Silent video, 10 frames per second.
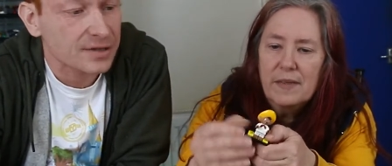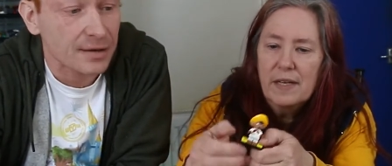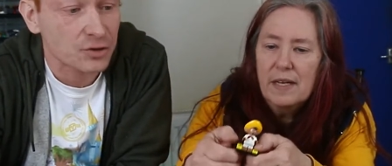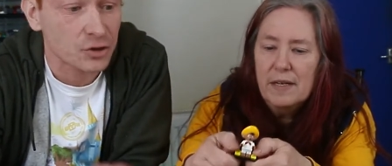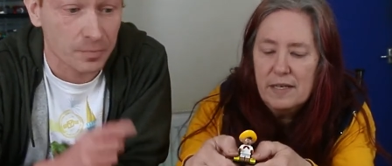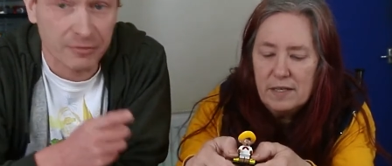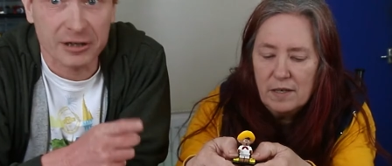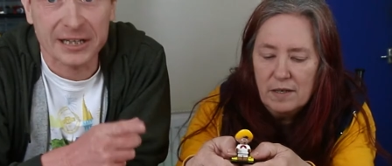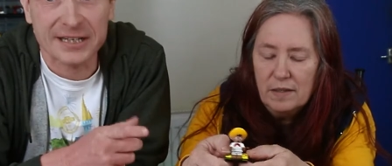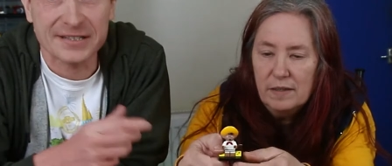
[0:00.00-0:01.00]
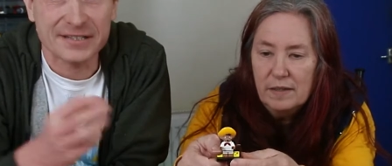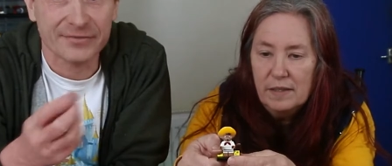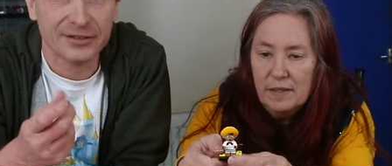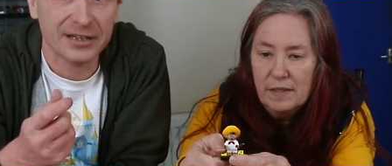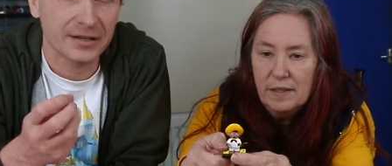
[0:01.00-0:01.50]
Speaker 1: so that should be really got, easy to
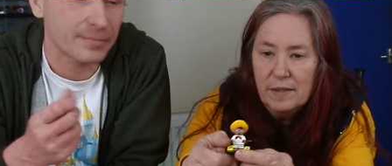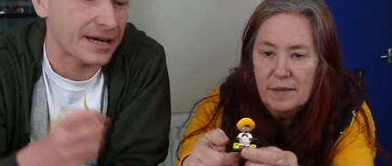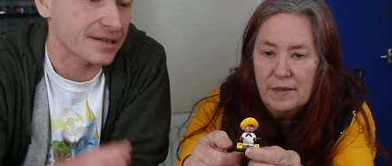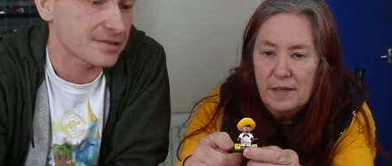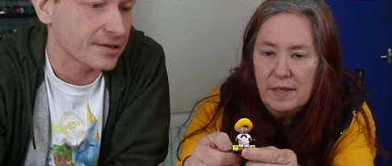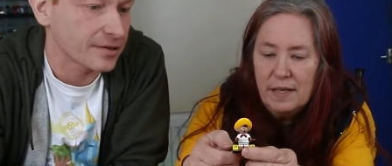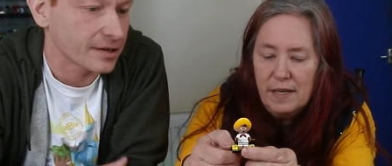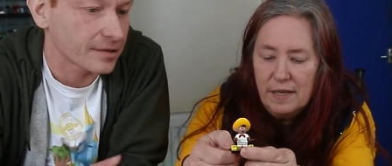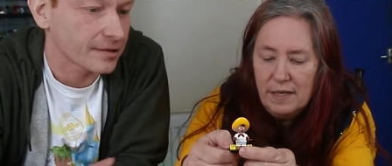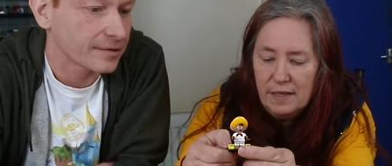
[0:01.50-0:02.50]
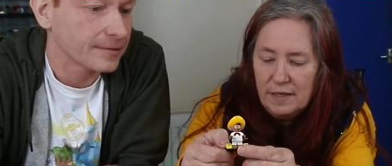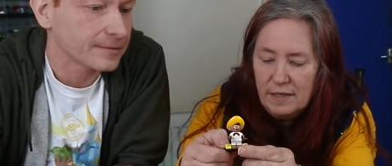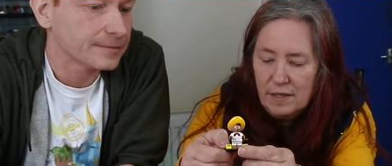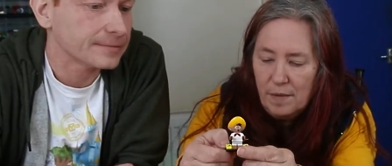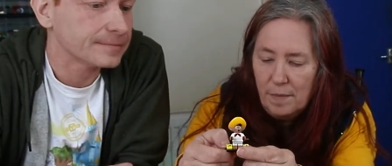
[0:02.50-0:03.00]
feel in the bags, I think. Yeah.
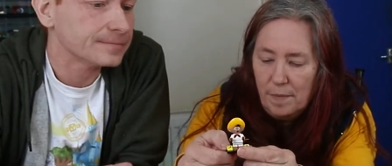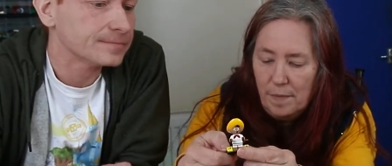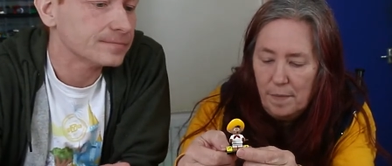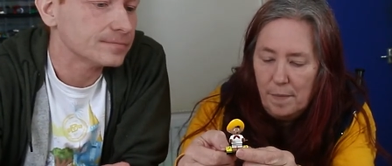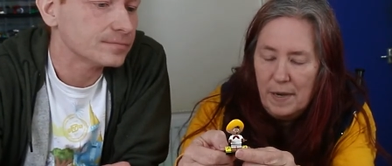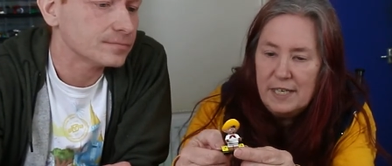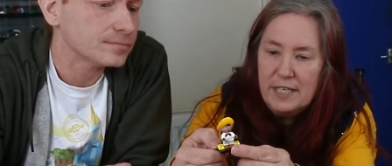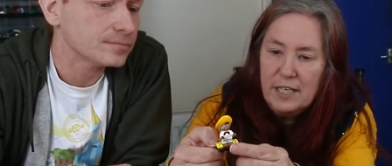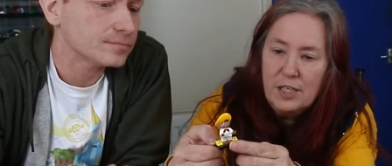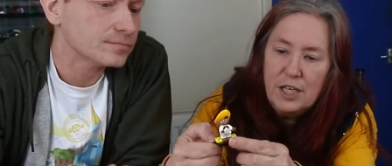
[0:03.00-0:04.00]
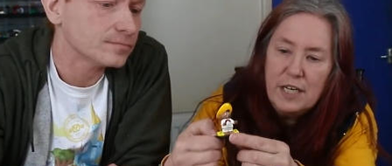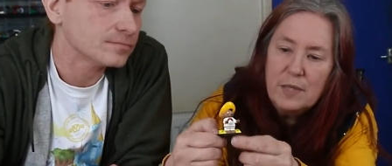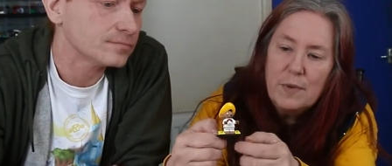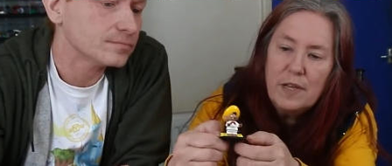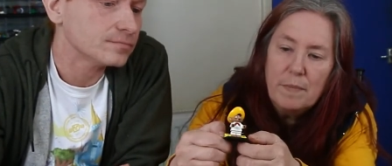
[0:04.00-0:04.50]
Speaker 2: Got plenty of
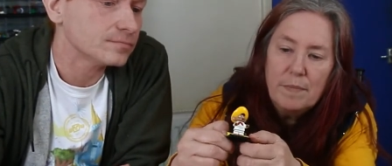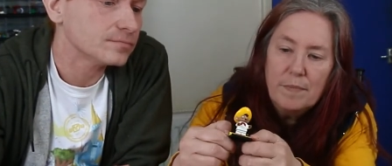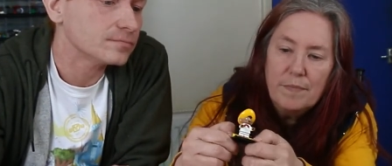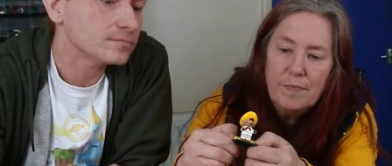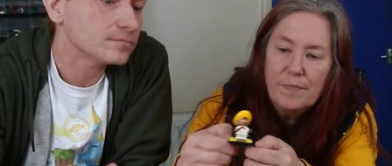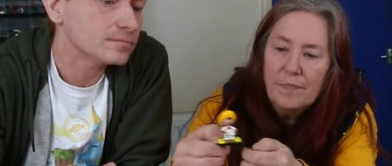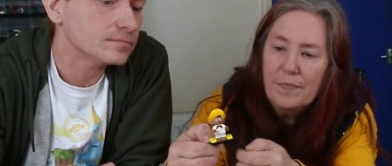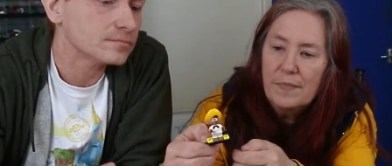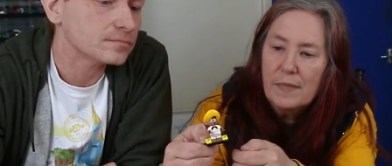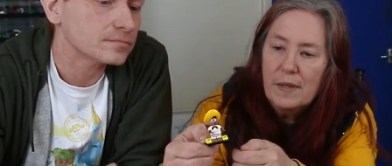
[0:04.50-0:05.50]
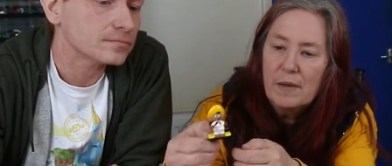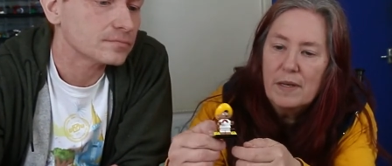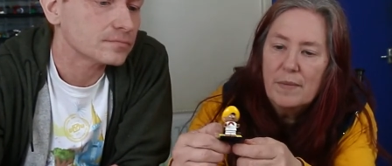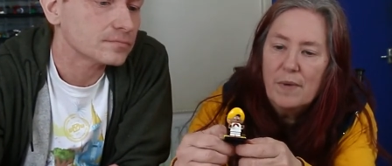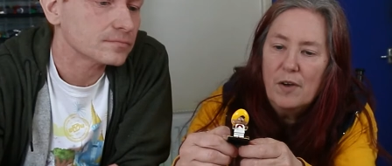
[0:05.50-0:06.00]
cheese with him
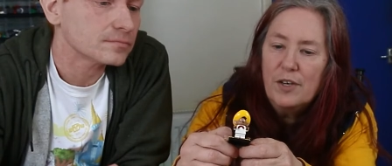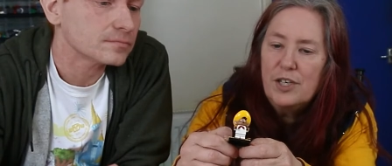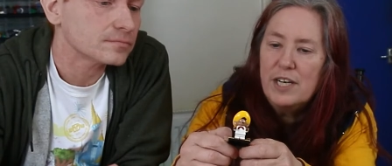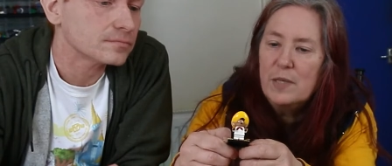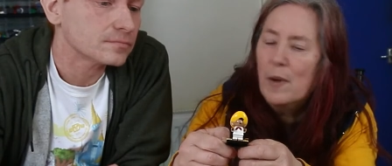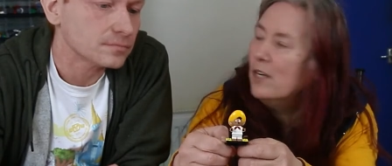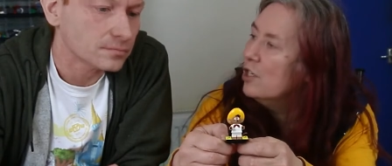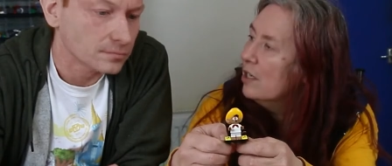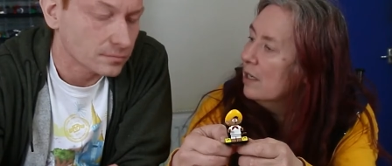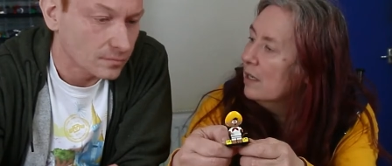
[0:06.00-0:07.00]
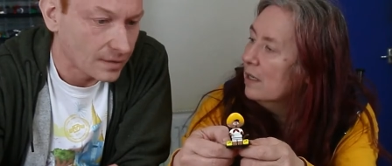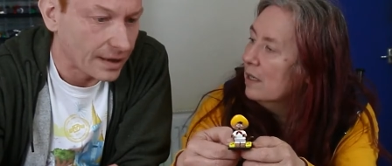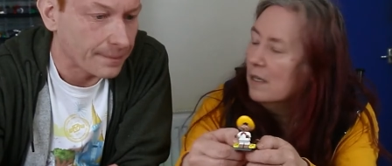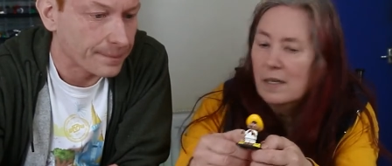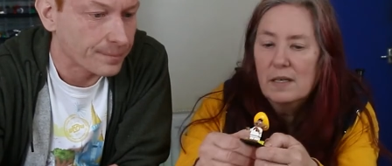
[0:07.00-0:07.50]
on a cheese wedge.
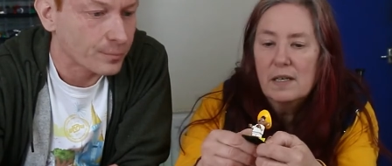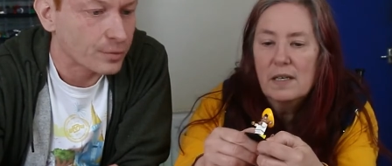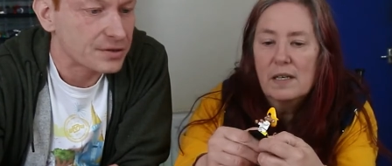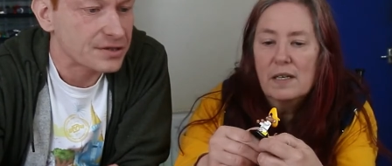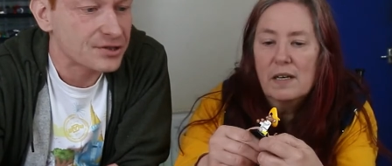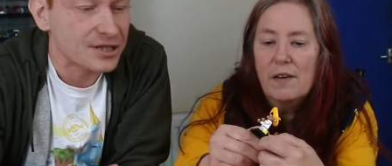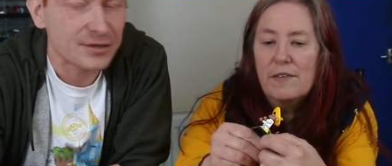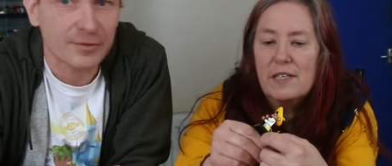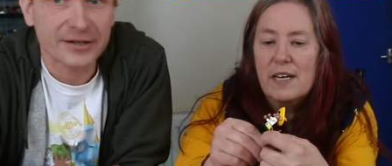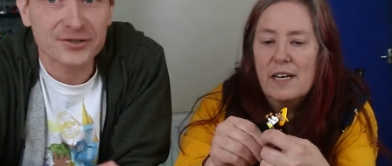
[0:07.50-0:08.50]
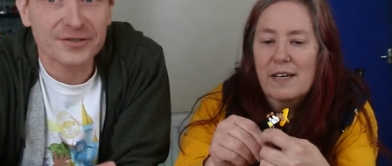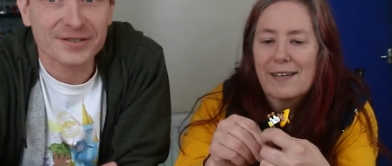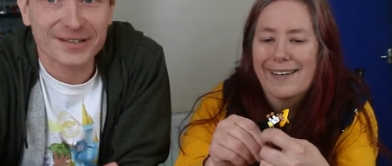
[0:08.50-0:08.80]
Speaker 1: Yeah. Printed cheese Obviously.